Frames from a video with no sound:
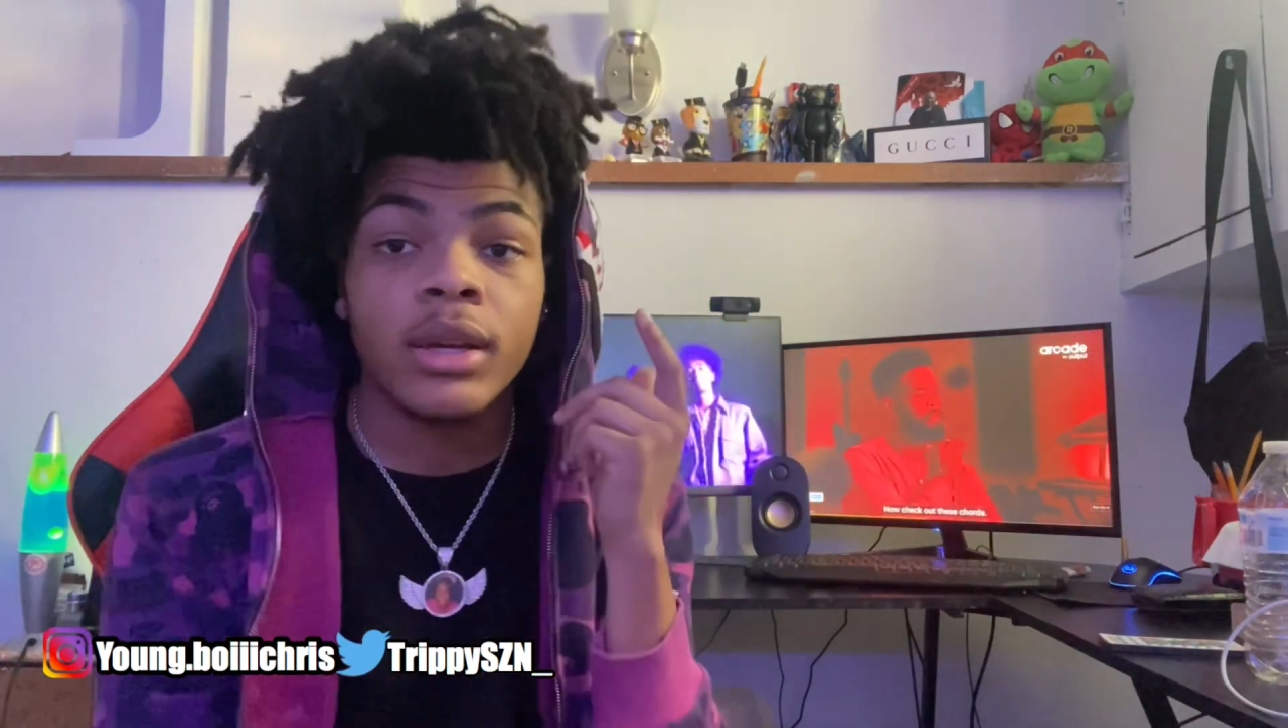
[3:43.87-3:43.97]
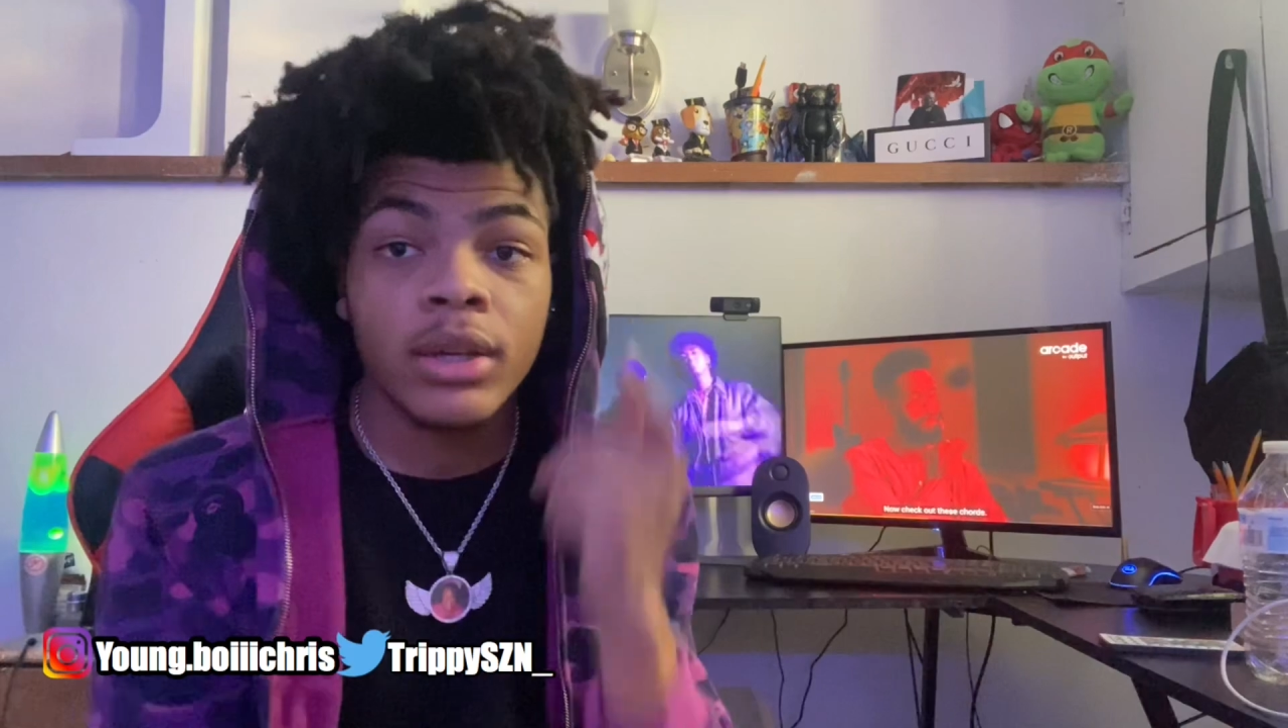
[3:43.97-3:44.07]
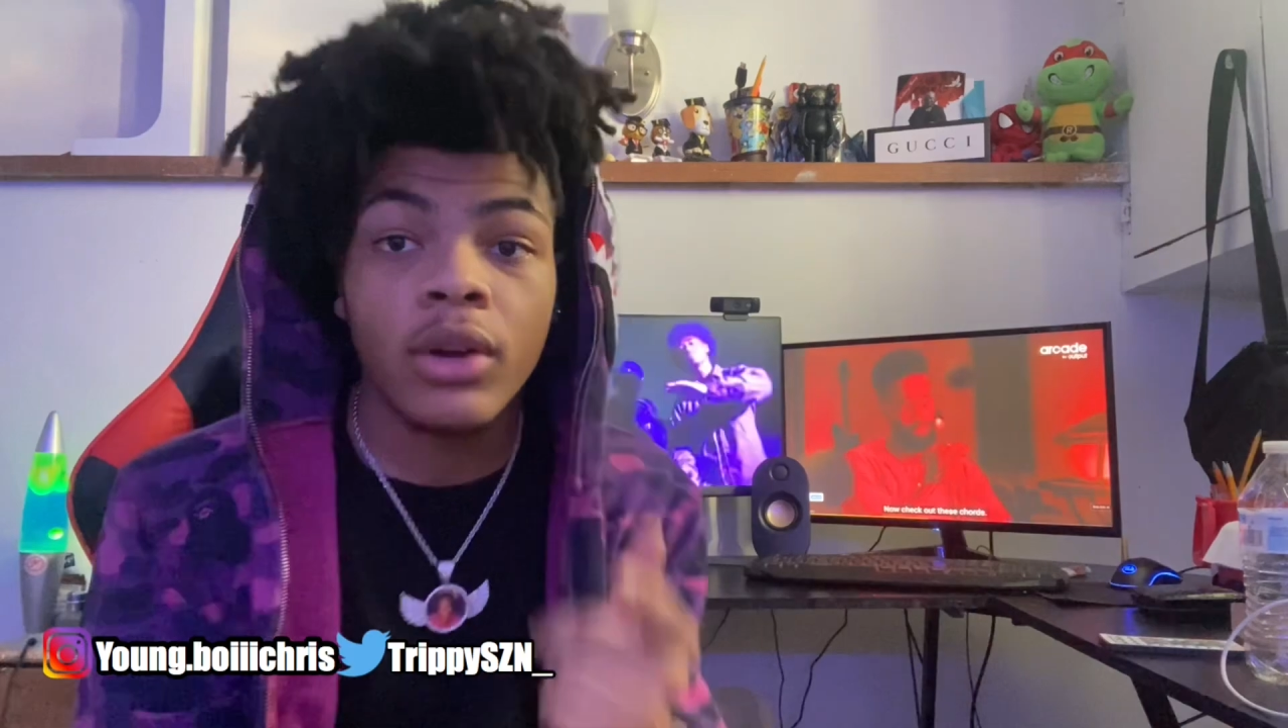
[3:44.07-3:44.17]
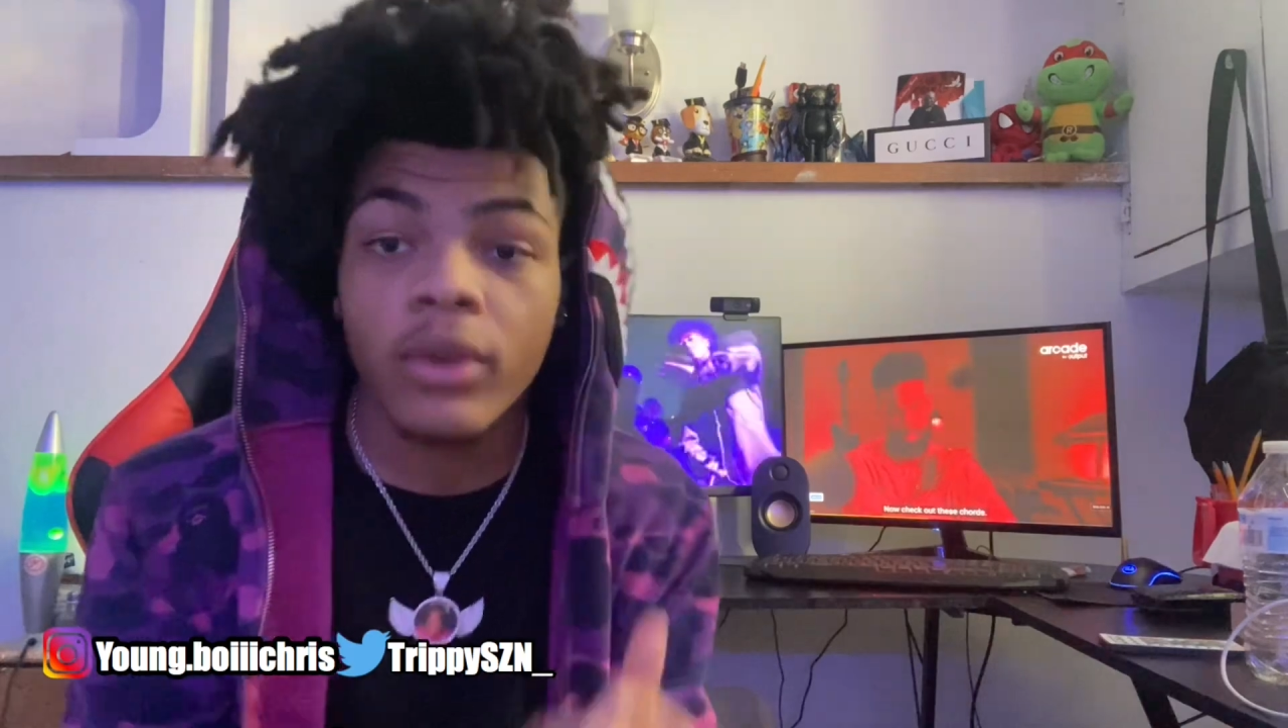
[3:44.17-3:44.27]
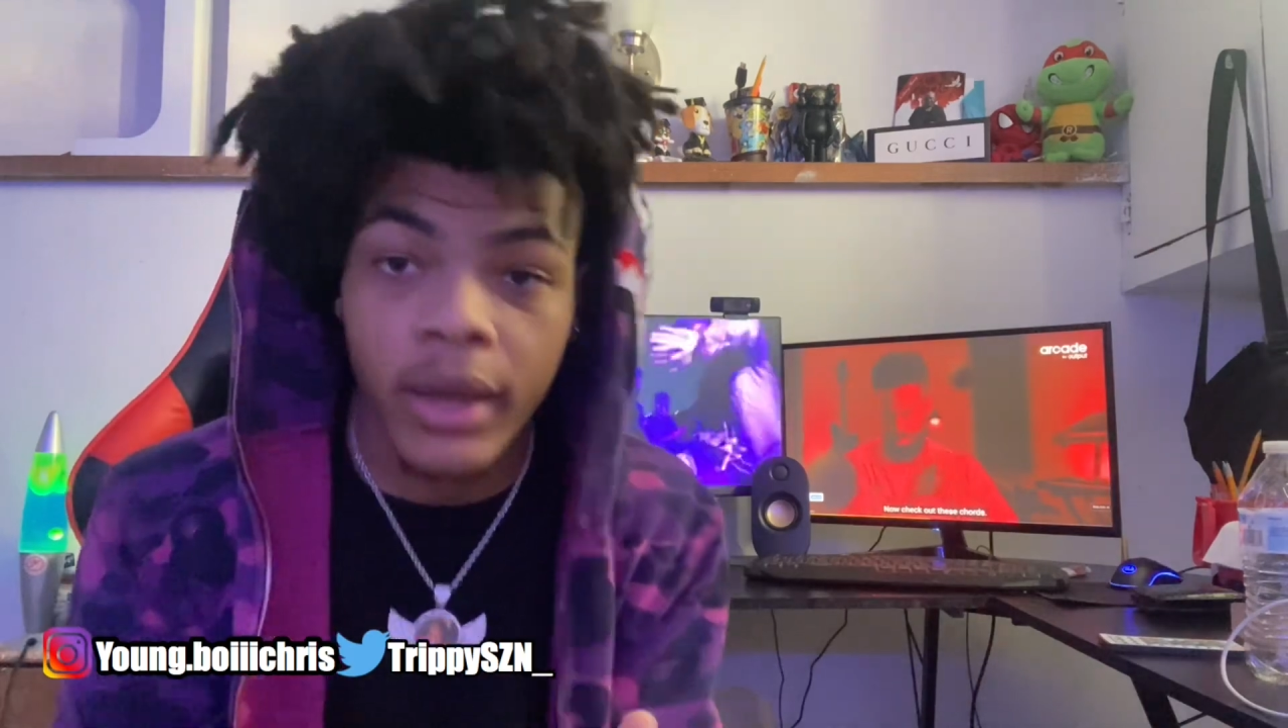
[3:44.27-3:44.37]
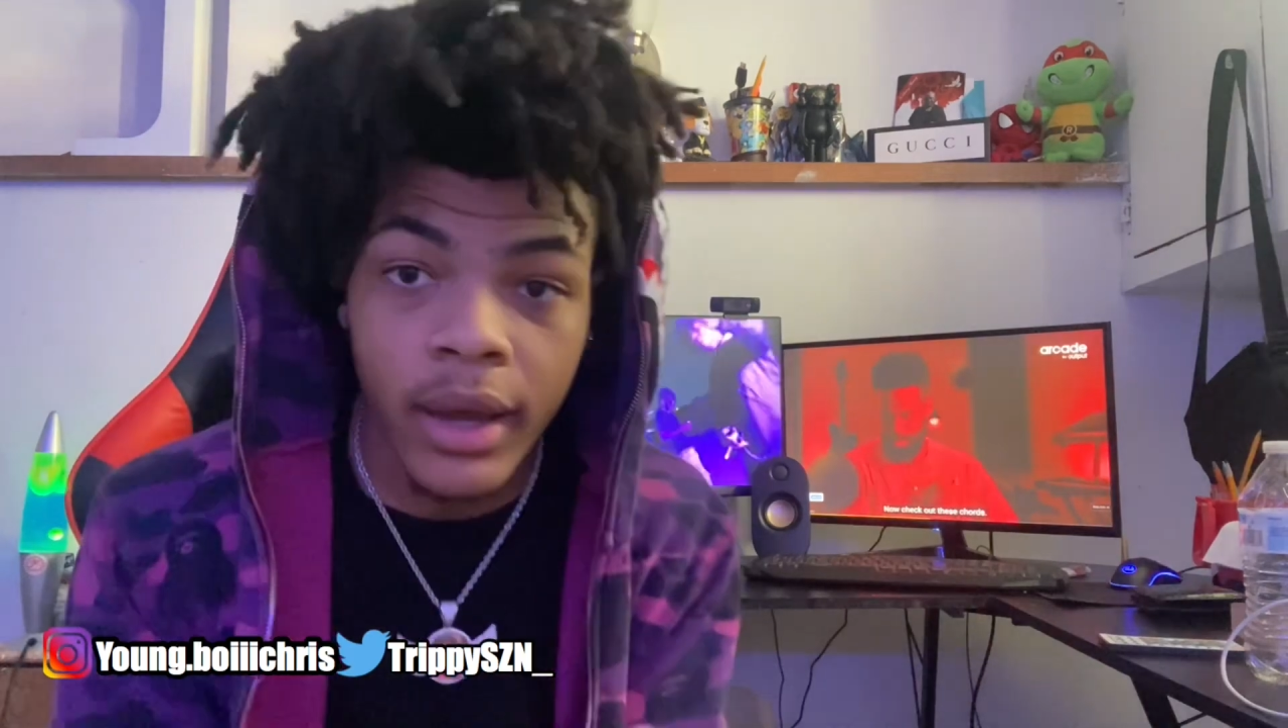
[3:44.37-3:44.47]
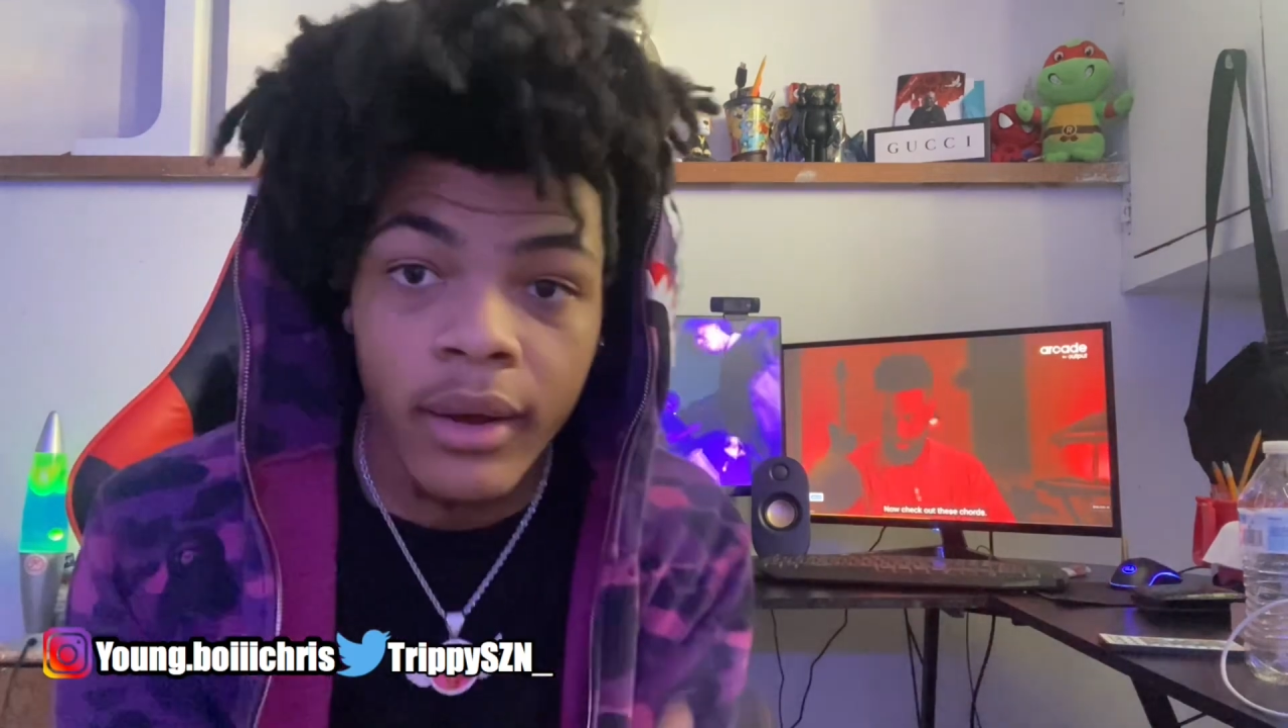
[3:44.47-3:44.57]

No cap.